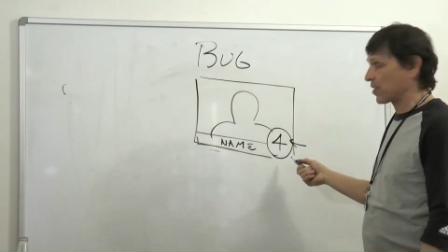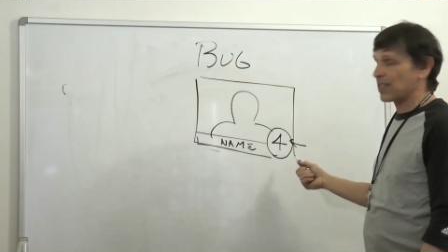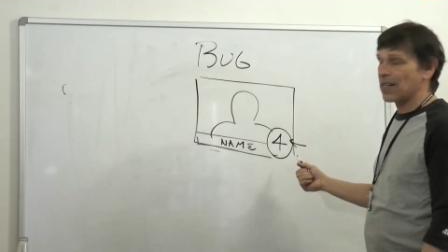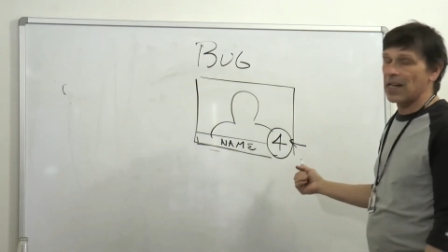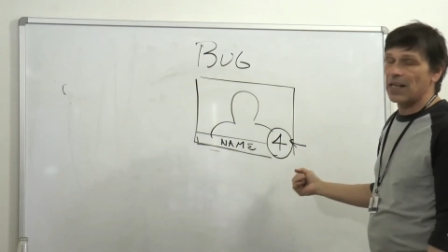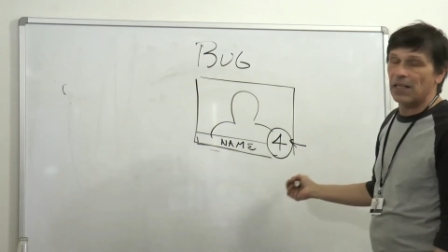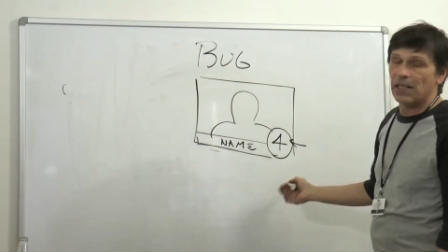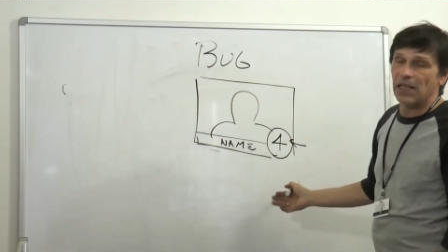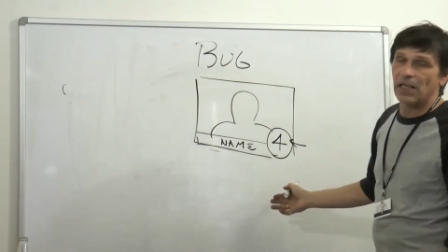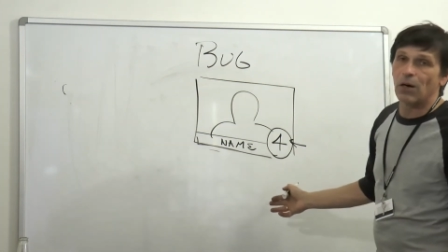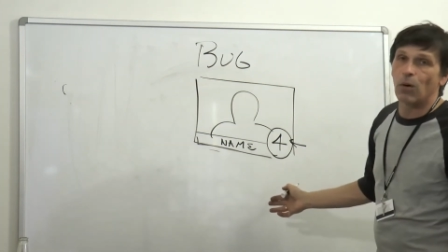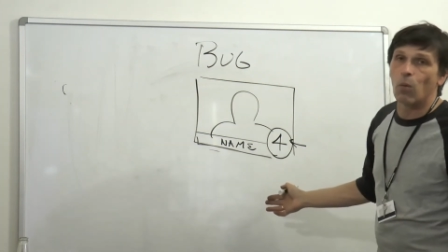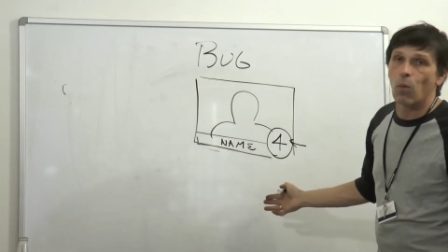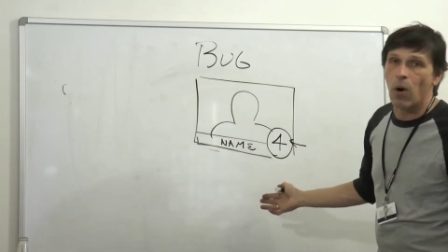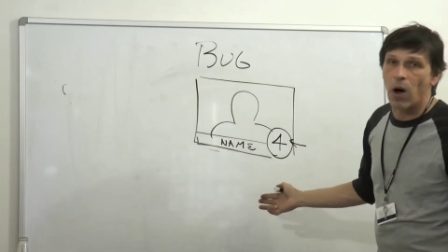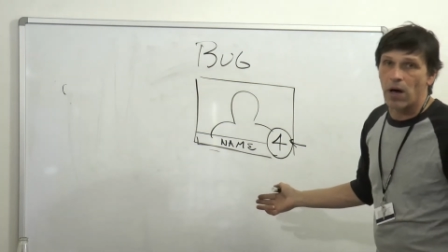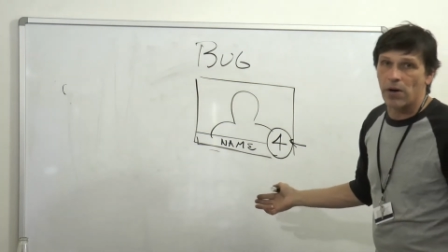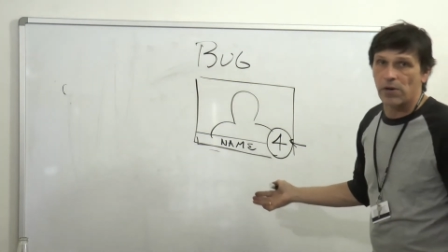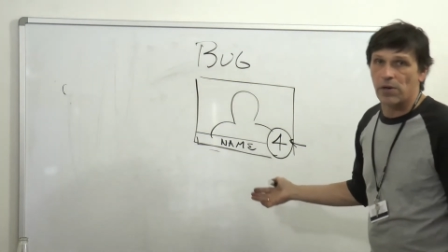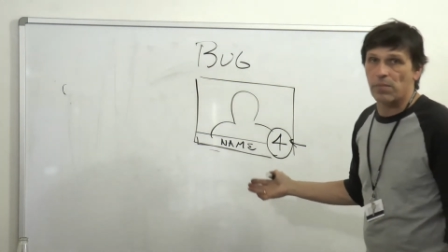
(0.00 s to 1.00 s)
It's kind of like a
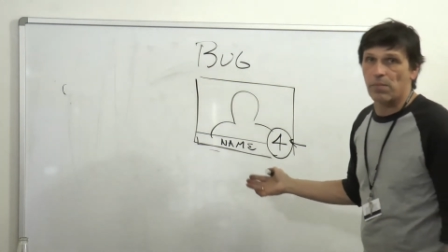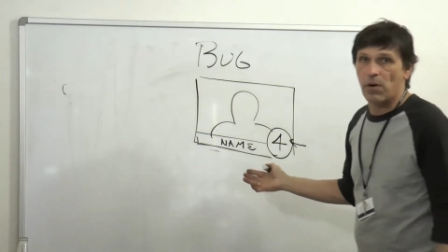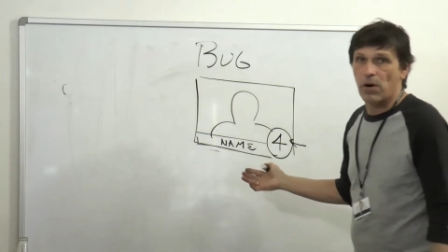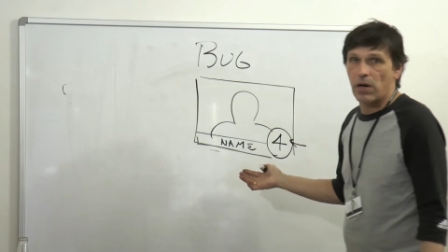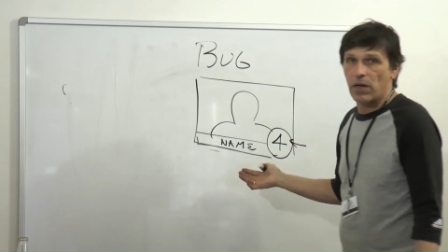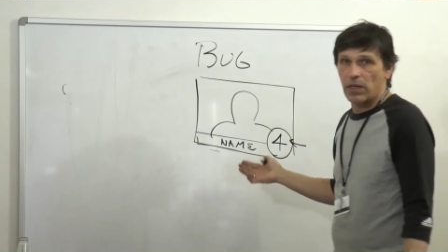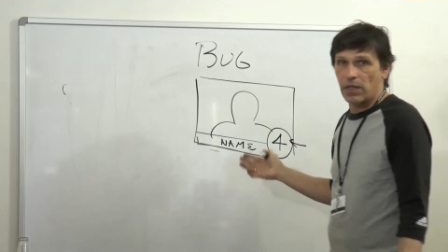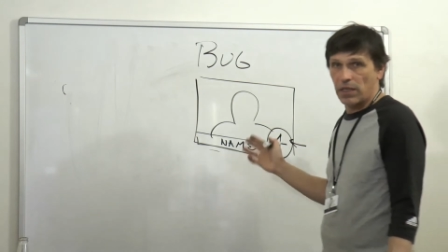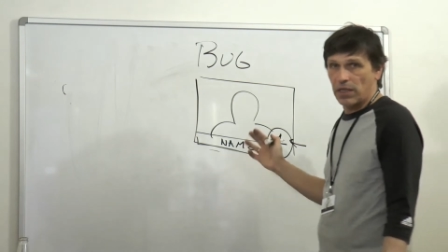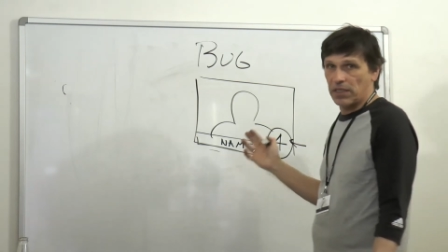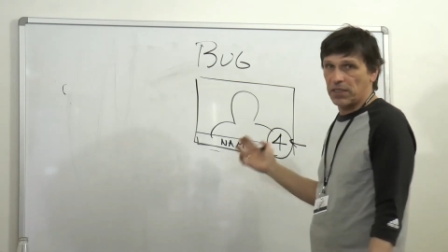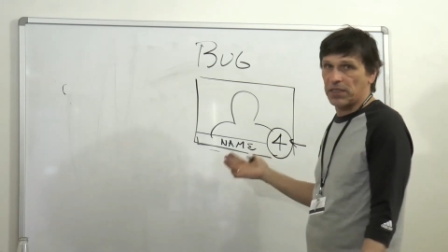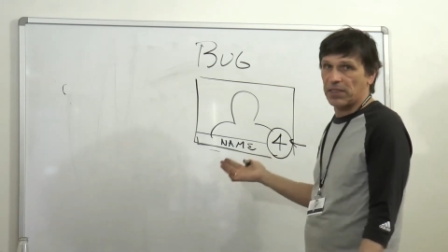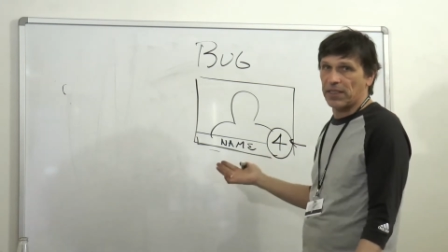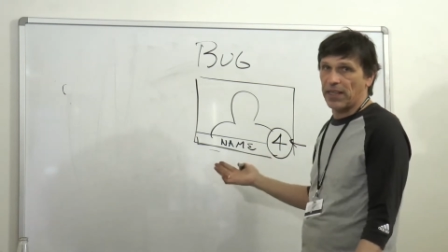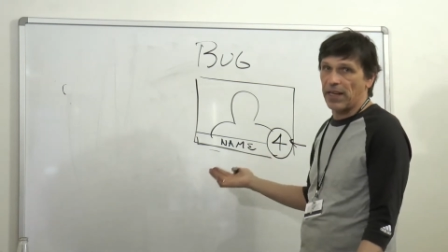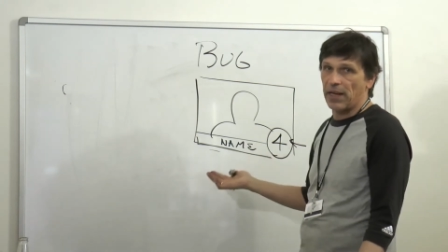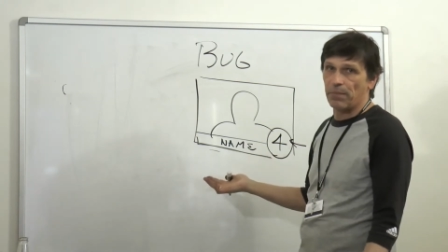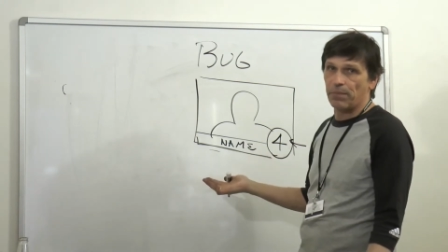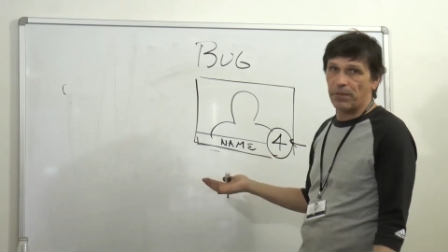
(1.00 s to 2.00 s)
watermark, like a
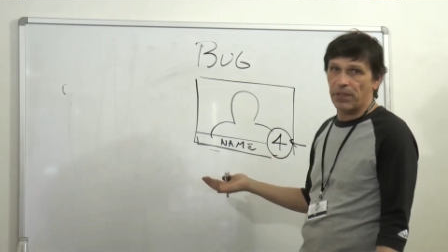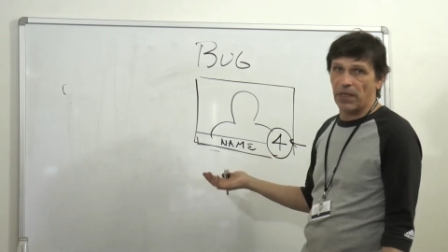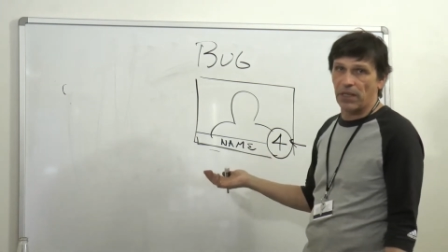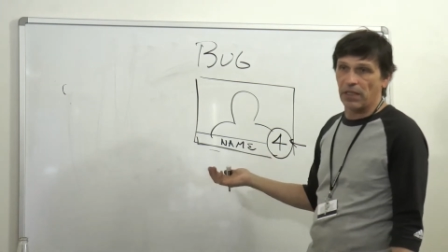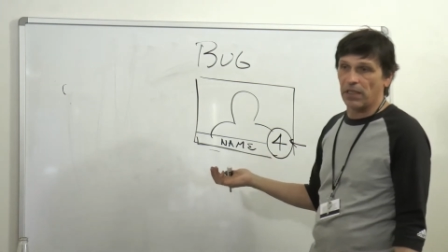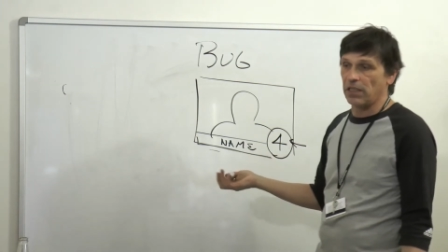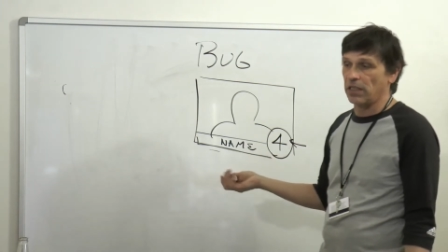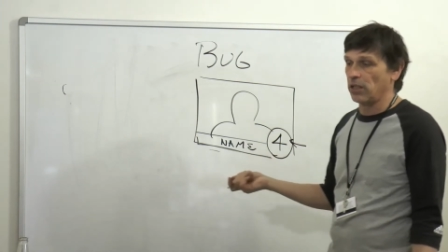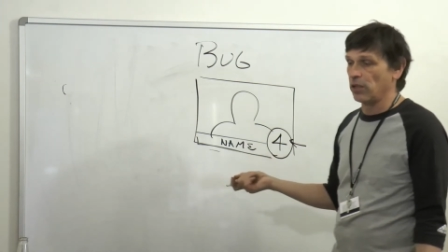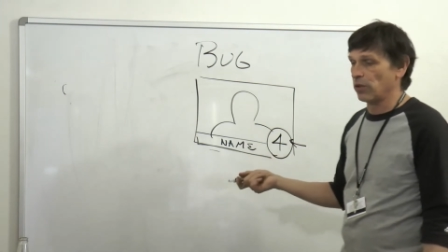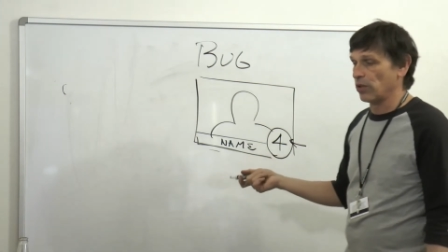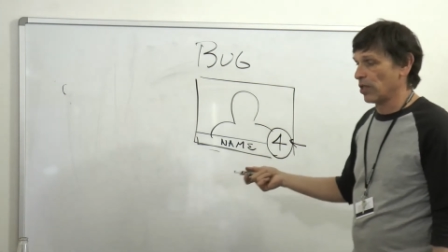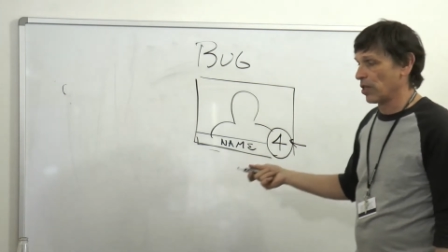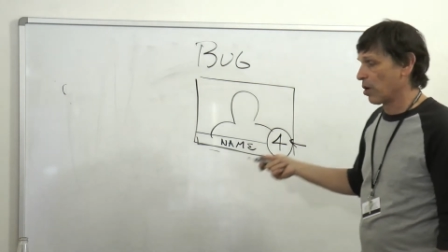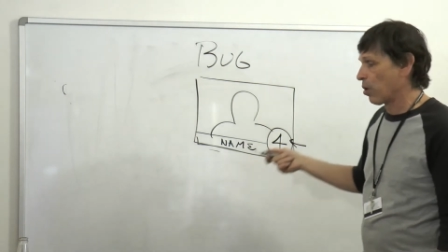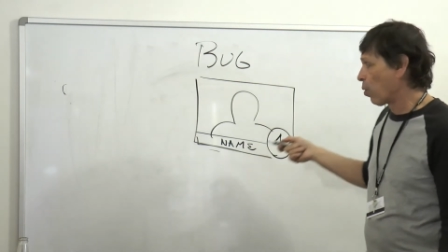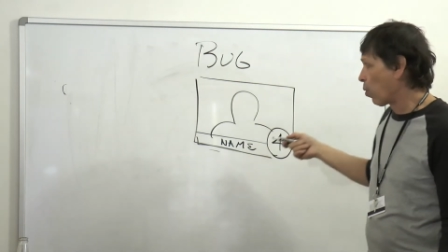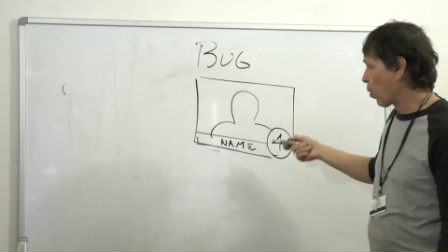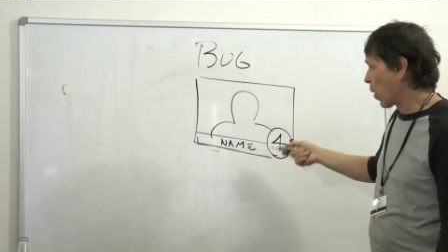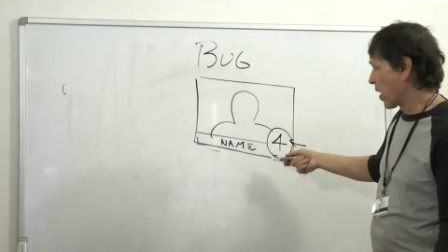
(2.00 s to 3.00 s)
stamp telling you, you
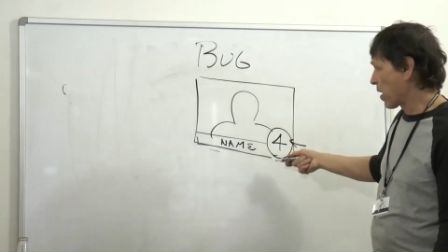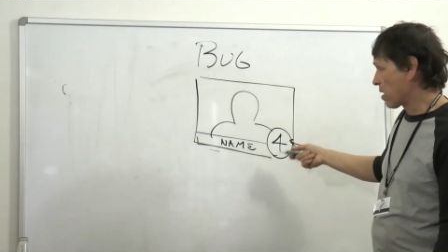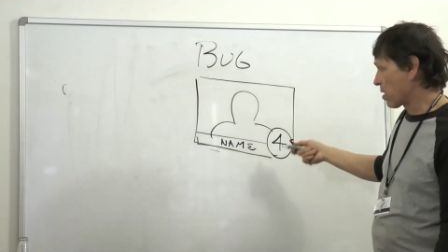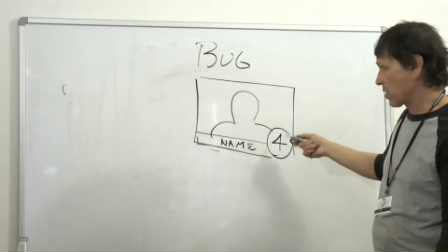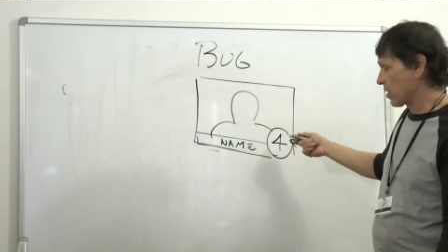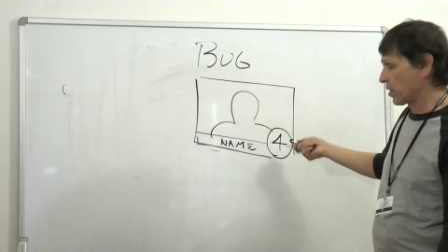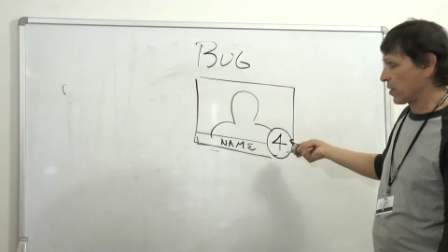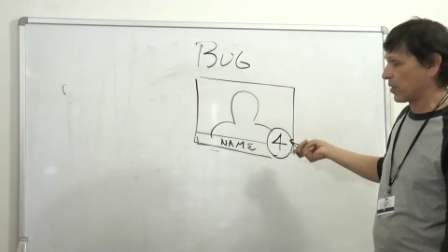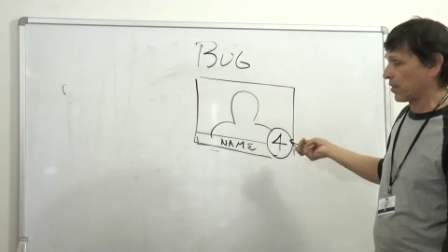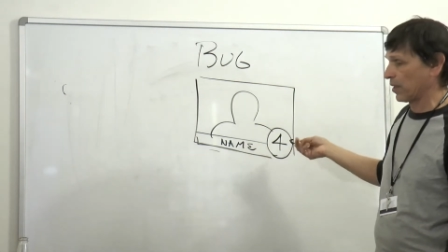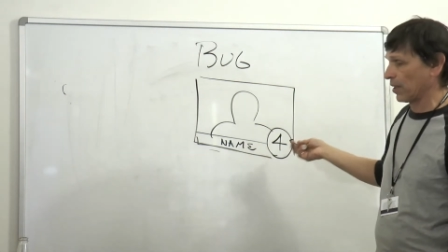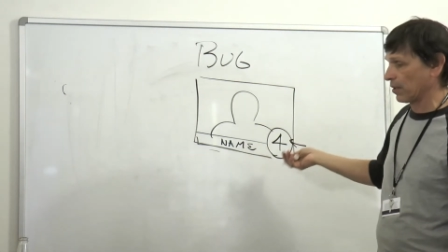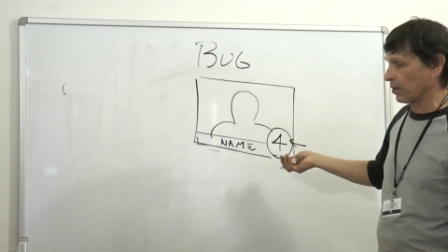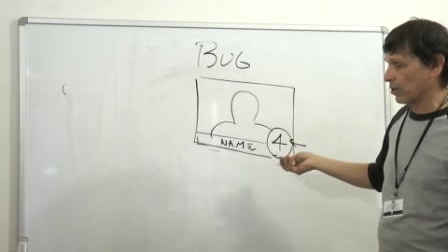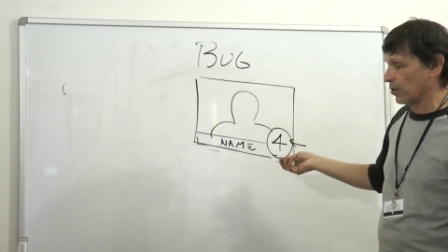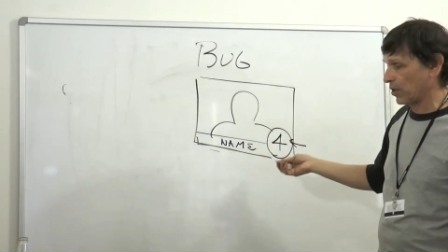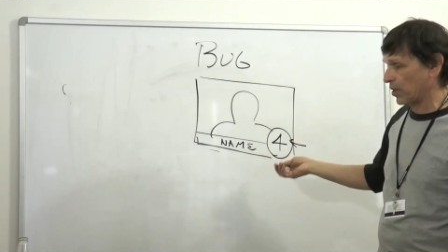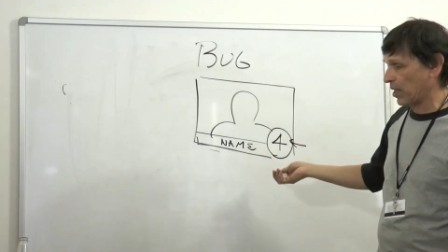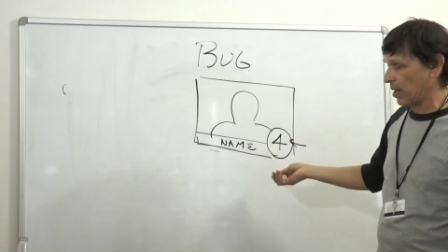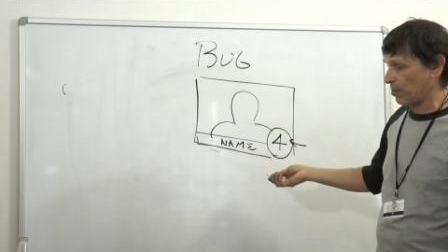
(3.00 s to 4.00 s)
know, where this
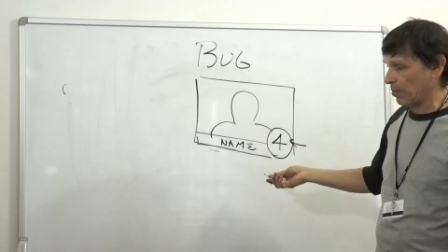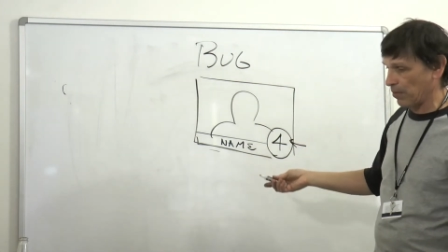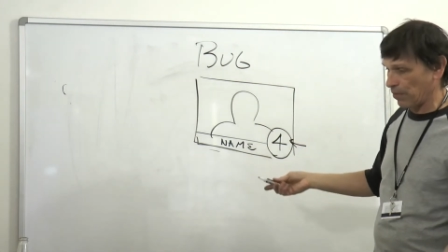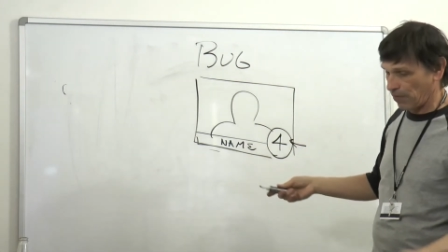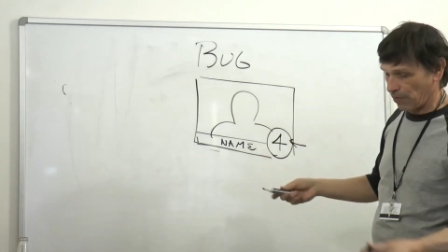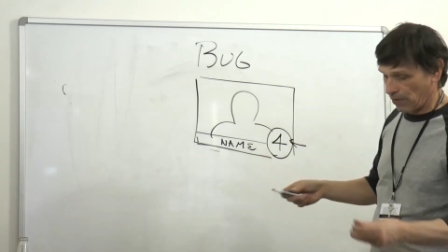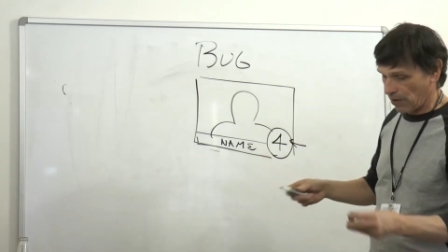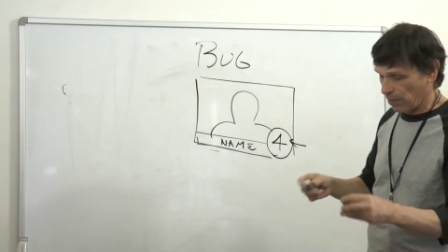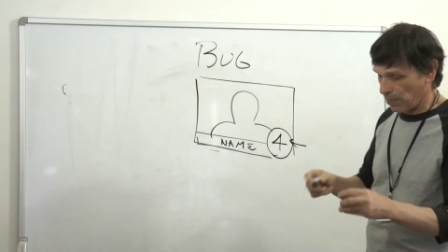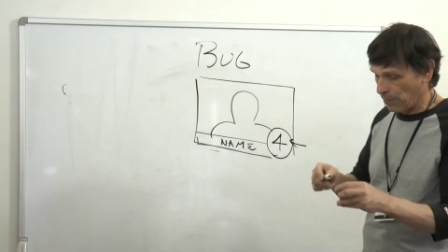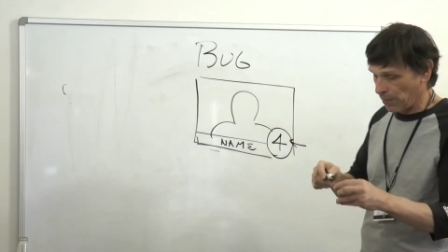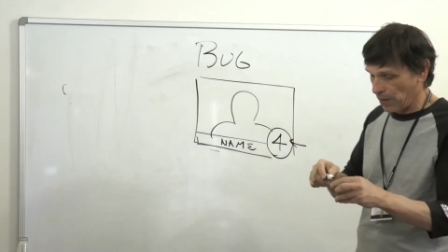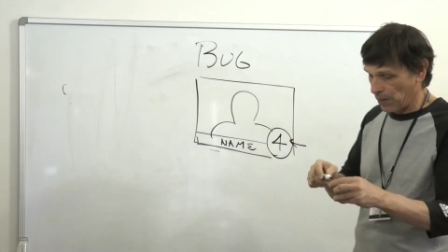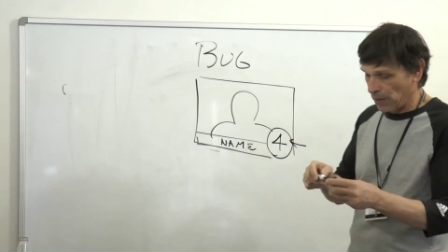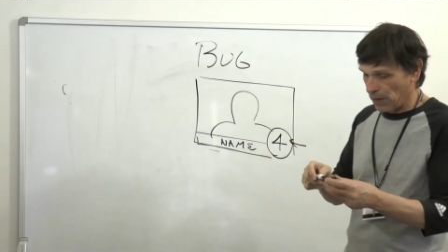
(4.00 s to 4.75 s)
signal's coming from.